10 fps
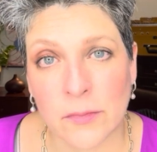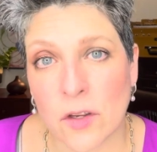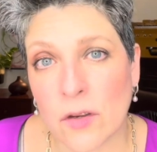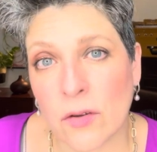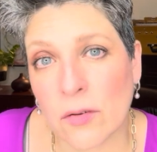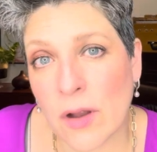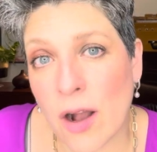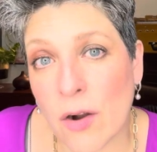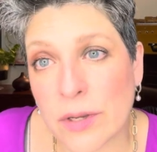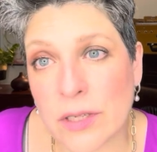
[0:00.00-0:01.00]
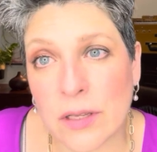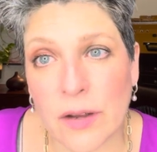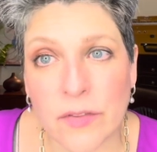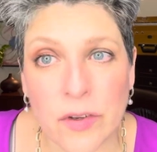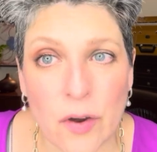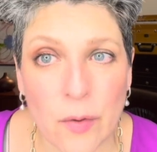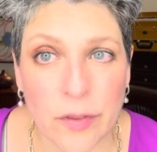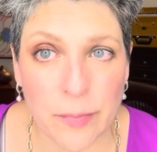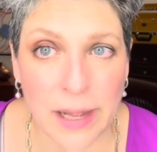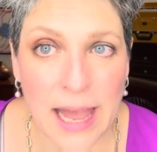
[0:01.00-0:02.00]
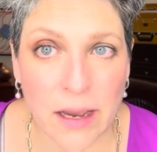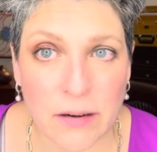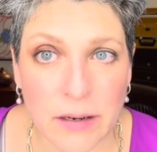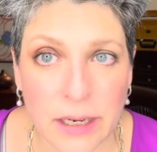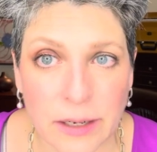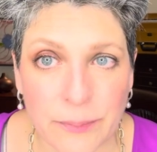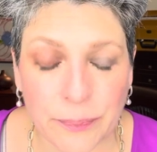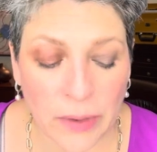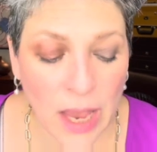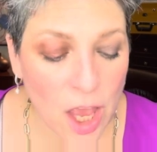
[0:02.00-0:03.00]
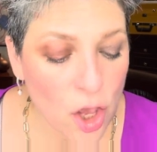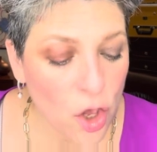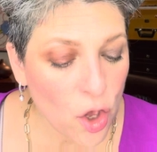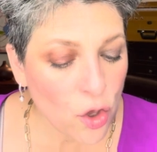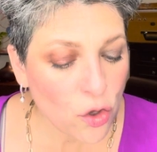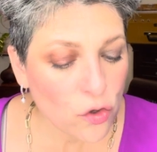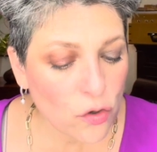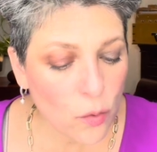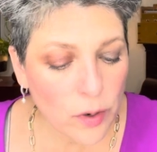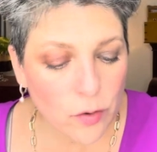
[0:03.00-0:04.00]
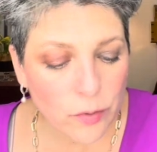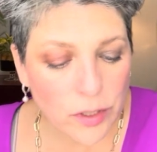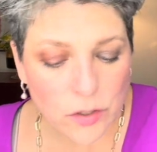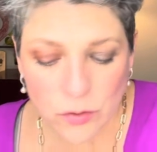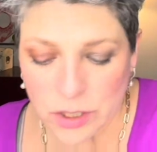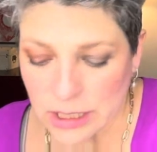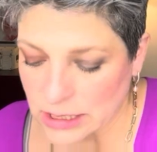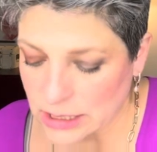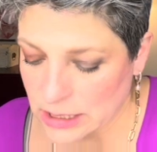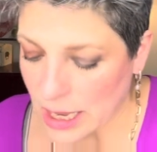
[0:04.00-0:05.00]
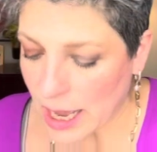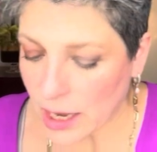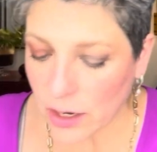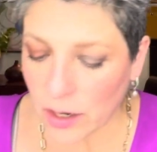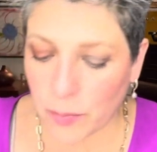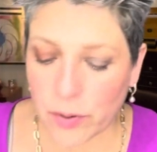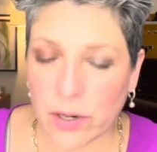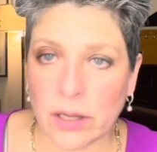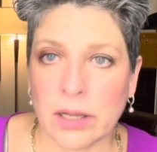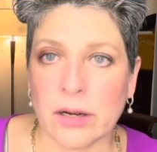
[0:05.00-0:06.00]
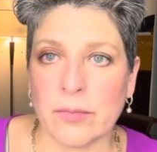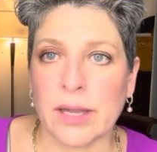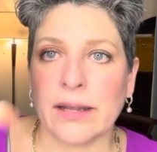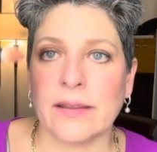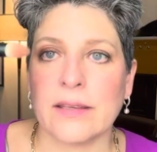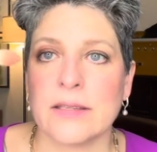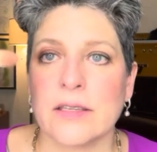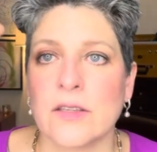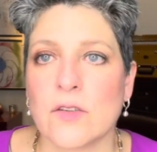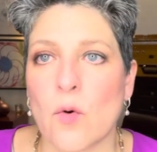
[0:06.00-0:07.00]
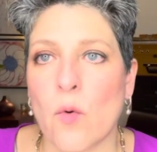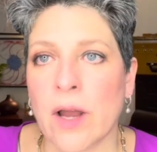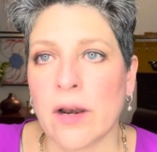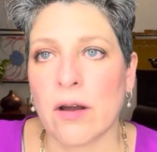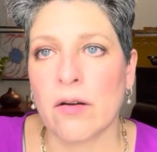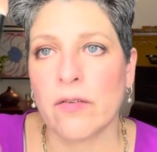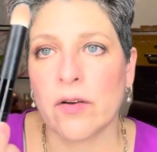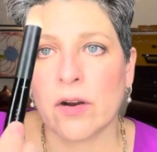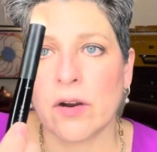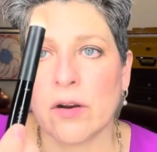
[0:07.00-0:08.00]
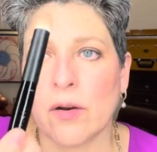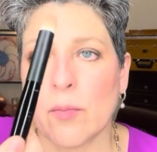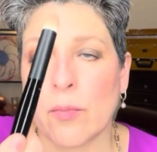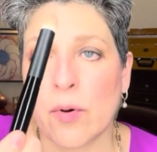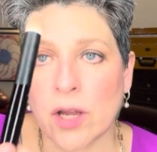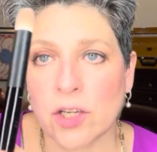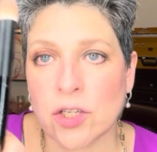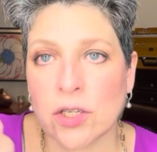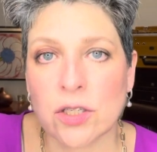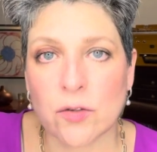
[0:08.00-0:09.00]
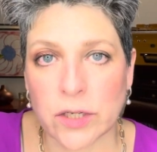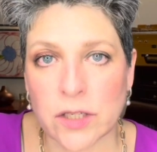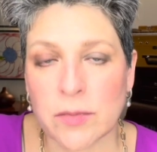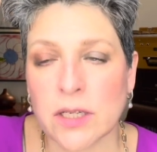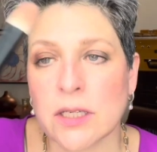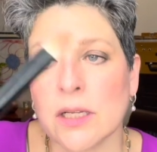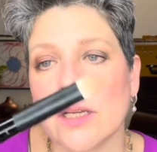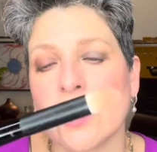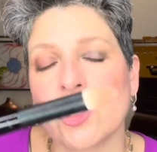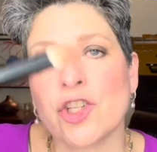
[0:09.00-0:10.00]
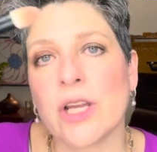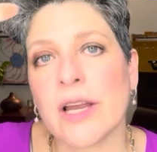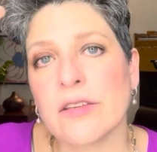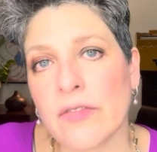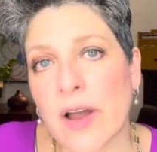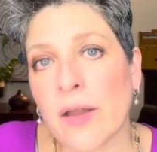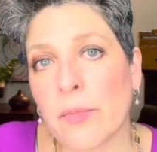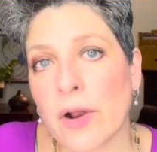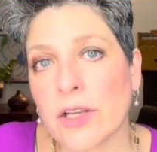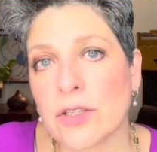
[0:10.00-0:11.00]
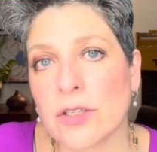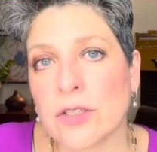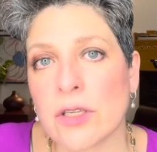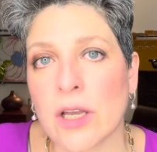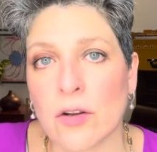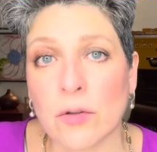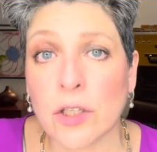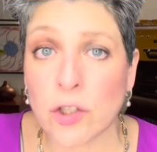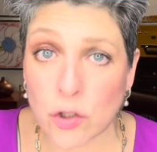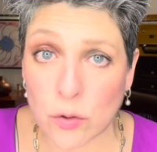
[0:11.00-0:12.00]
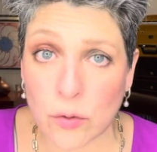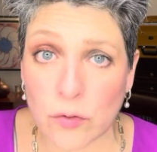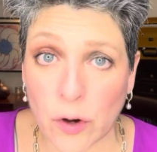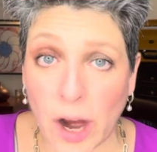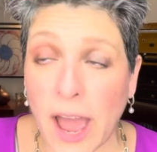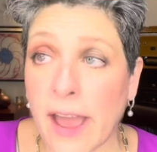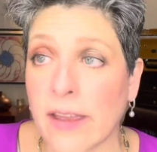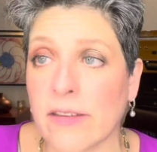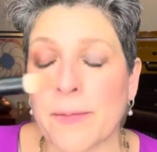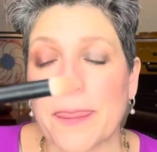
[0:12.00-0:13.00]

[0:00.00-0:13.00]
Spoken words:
you always love to go with black, right? So why don't we do this? I'm gonna put a little bit, this is one of her brushes, Westman Atelier. She has five brushes and only two for eyes.